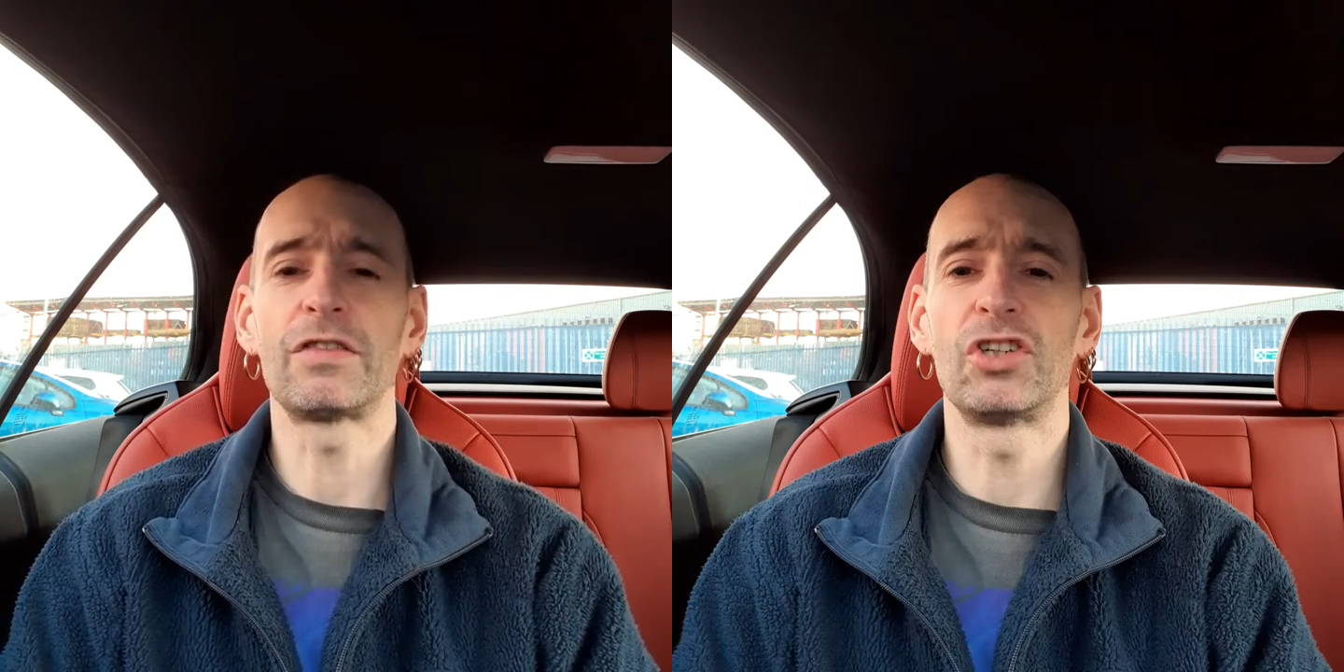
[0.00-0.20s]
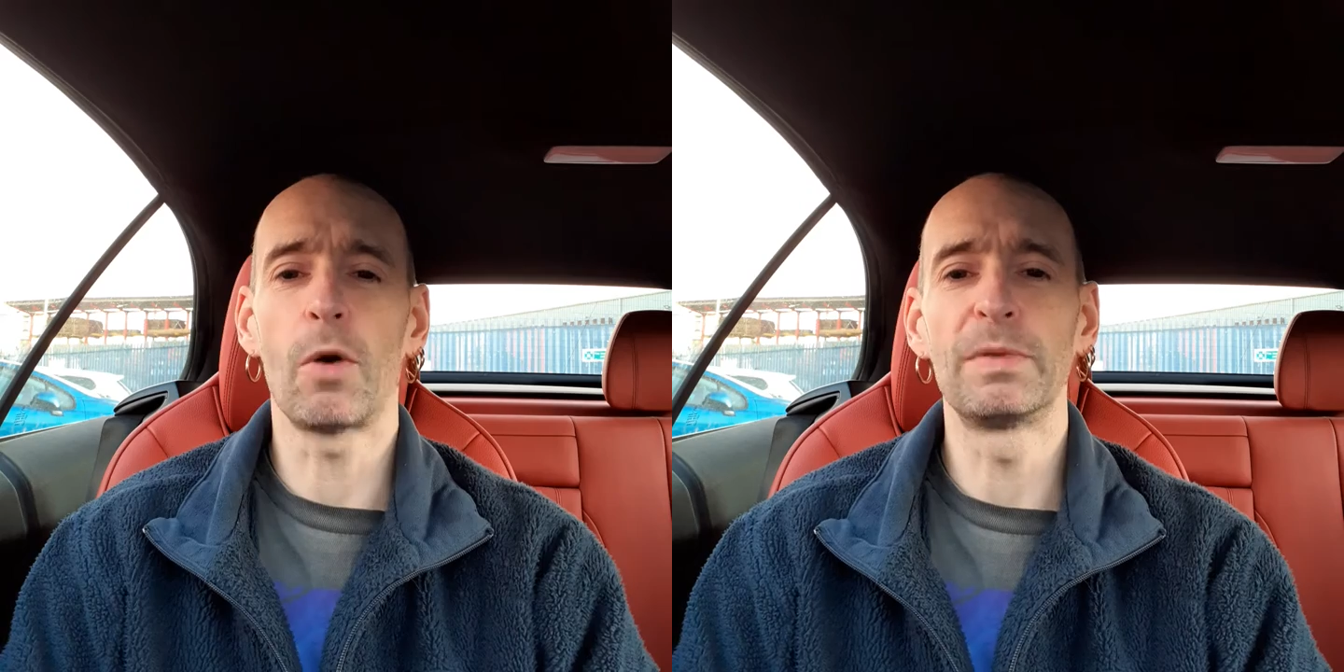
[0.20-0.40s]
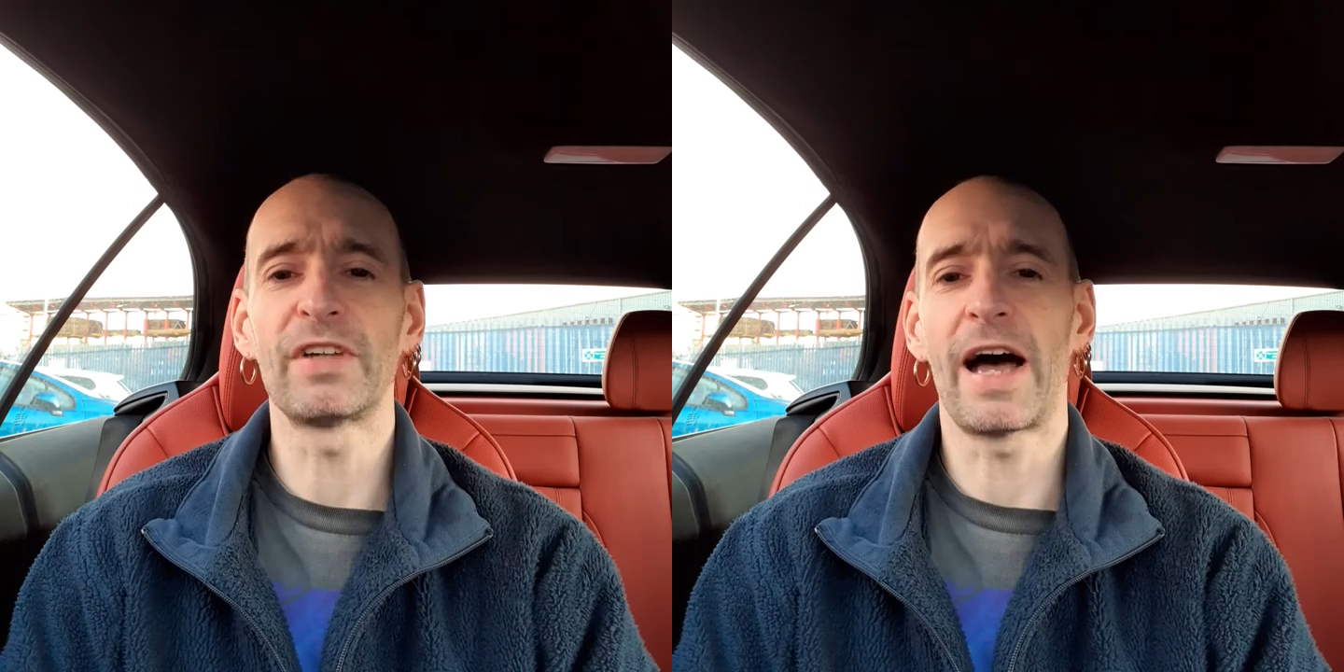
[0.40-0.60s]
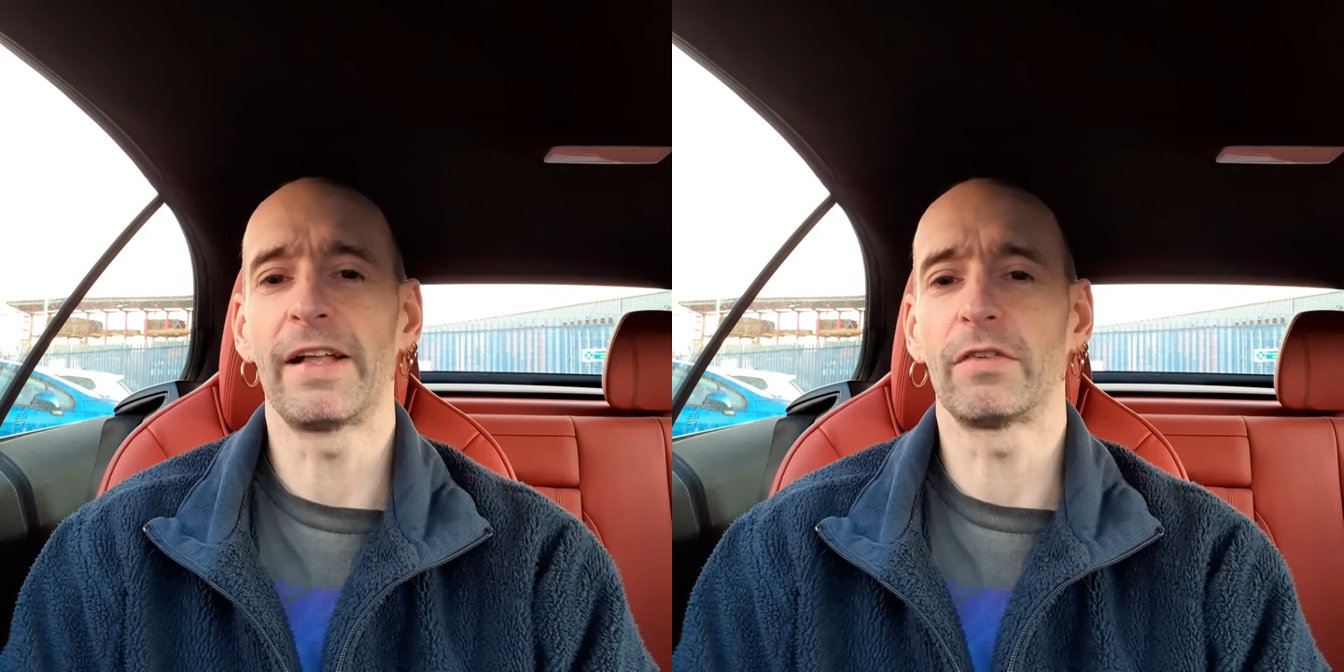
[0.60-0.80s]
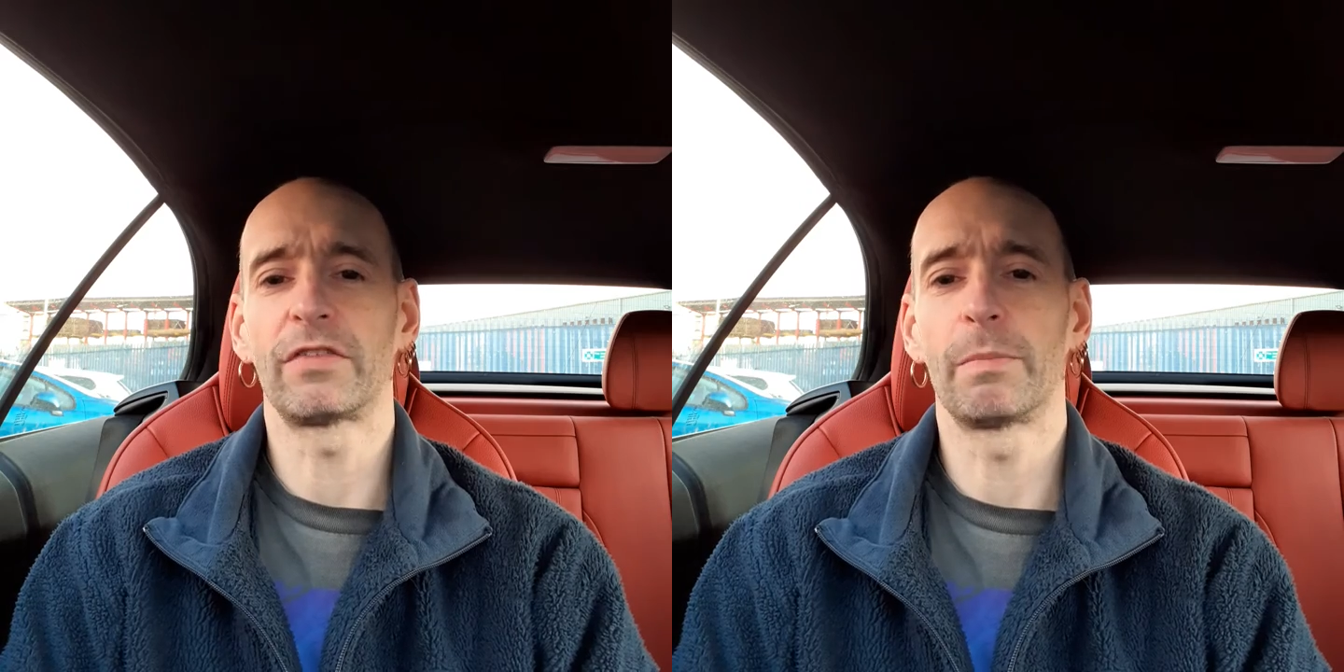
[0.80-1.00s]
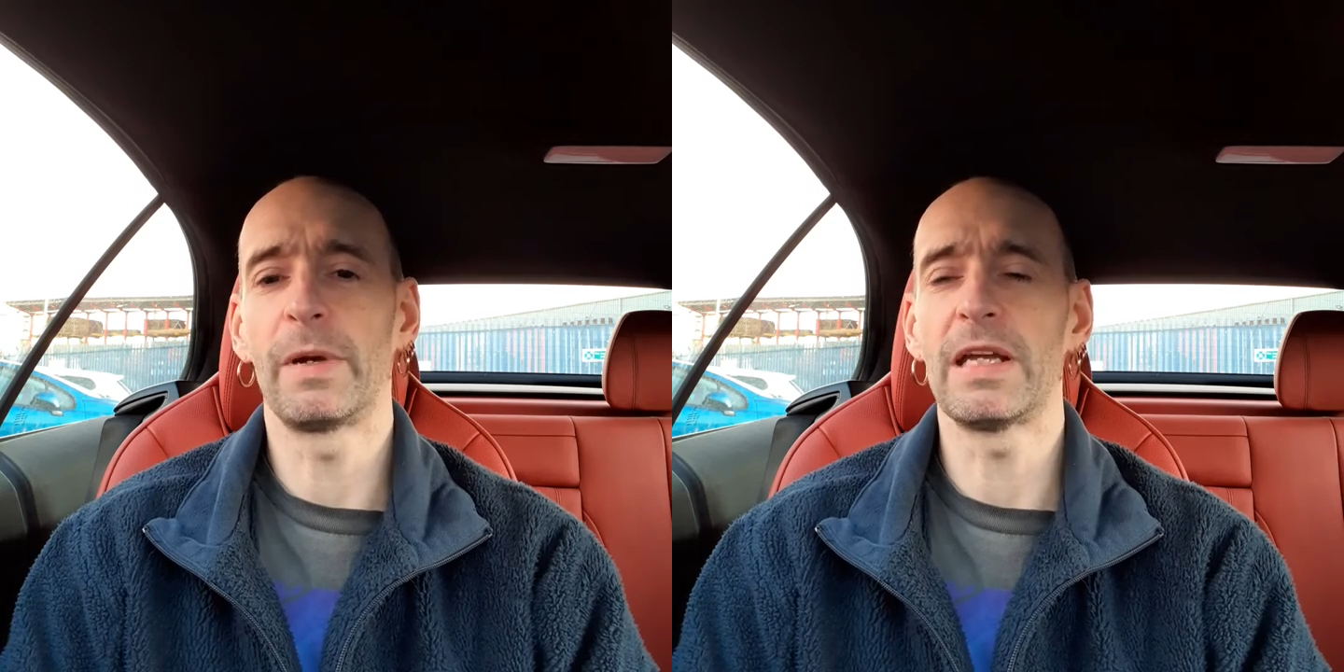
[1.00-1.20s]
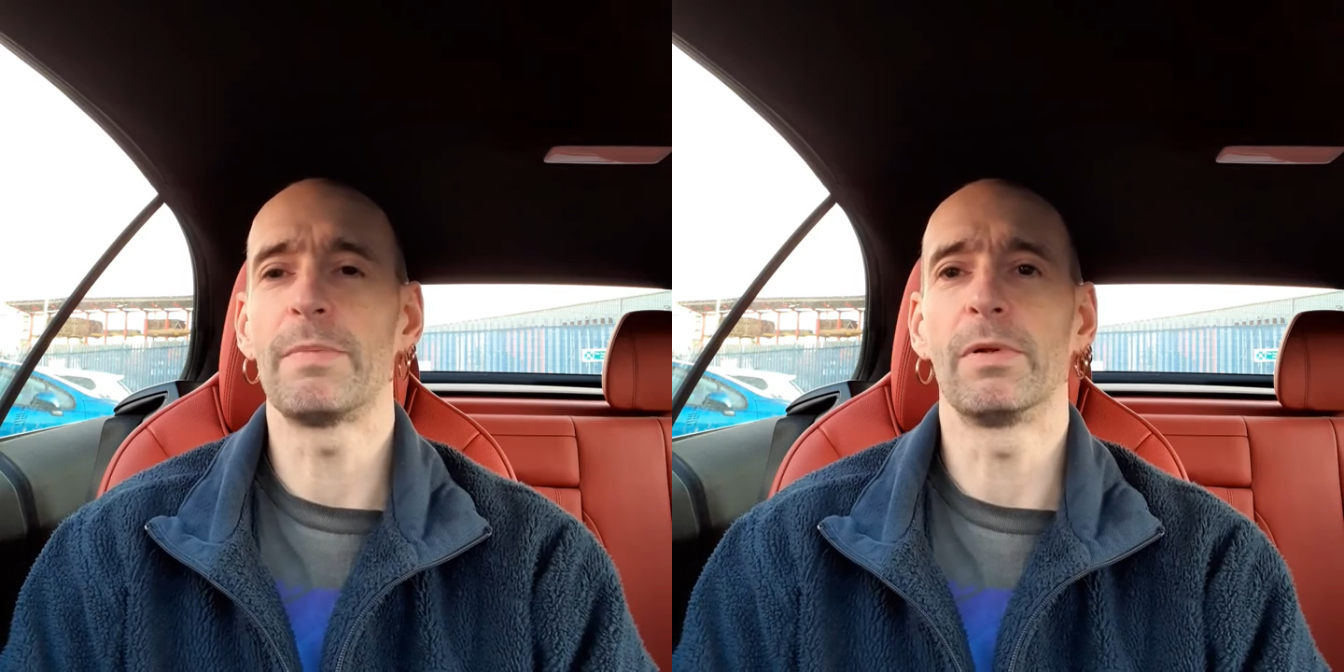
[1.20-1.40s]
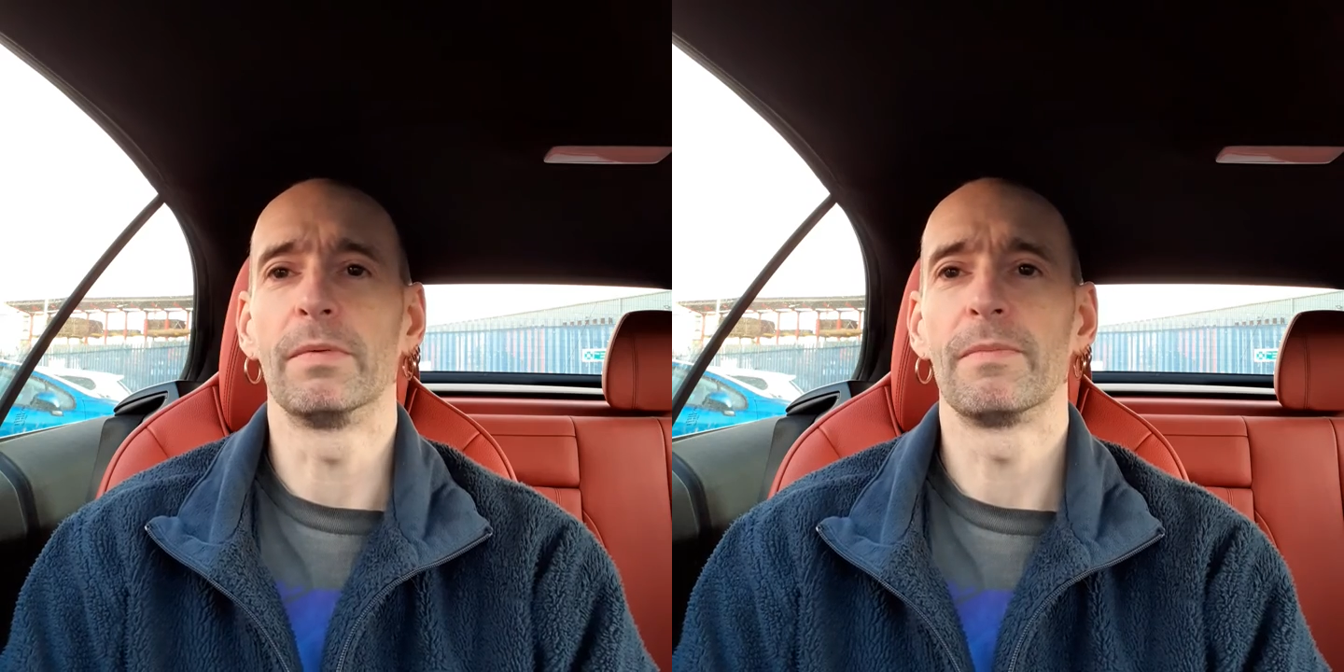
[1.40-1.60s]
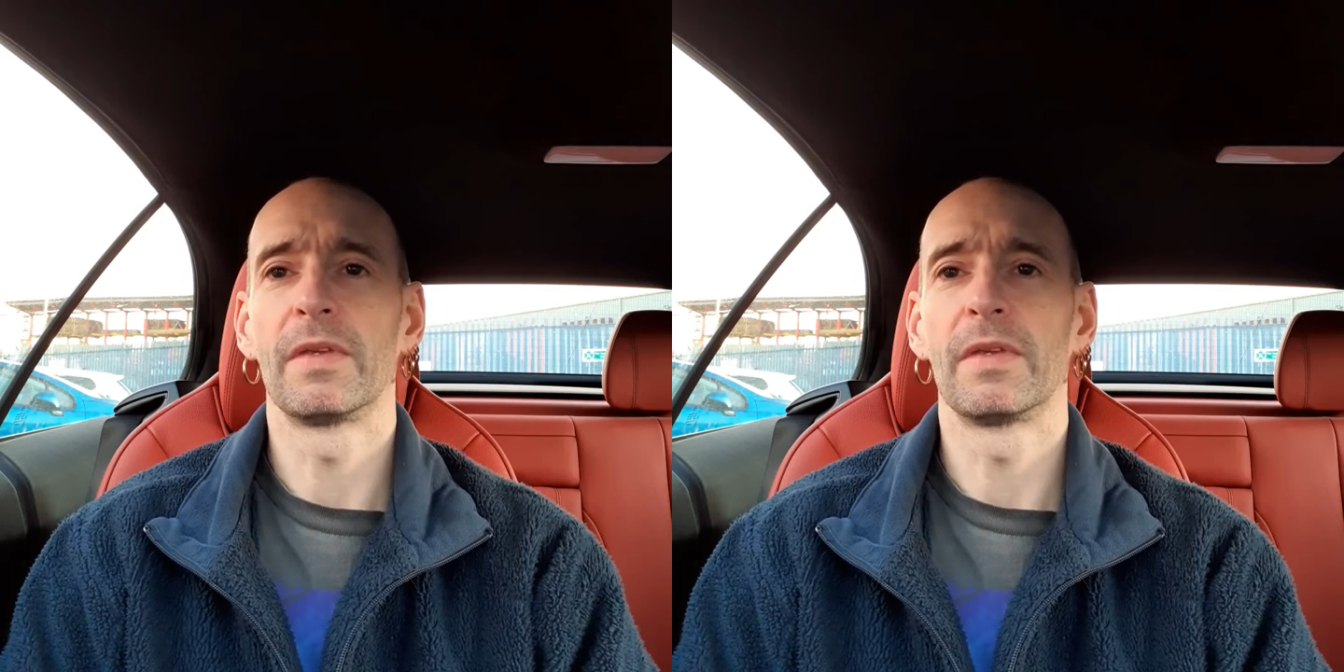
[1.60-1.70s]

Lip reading: job titles to people?